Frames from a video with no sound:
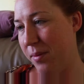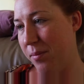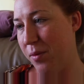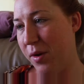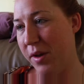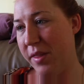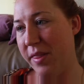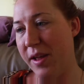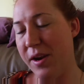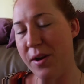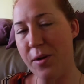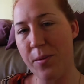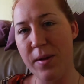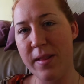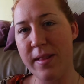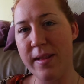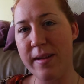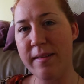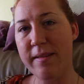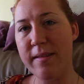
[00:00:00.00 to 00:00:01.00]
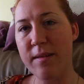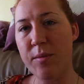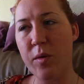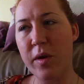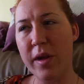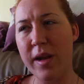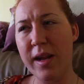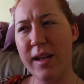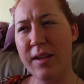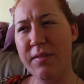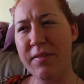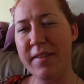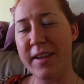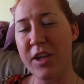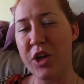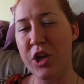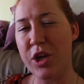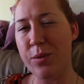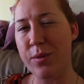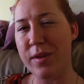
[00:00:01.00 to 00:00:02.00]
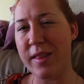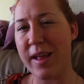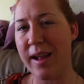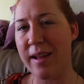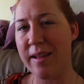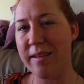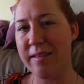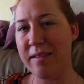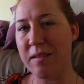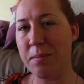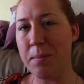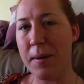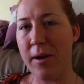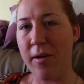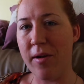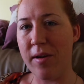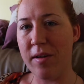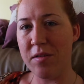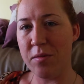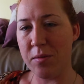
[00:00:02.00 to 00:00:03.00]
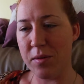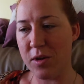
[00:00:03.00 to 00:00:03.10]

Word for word: bring Thunder with us. We're gonna leave C J with Alex's parents,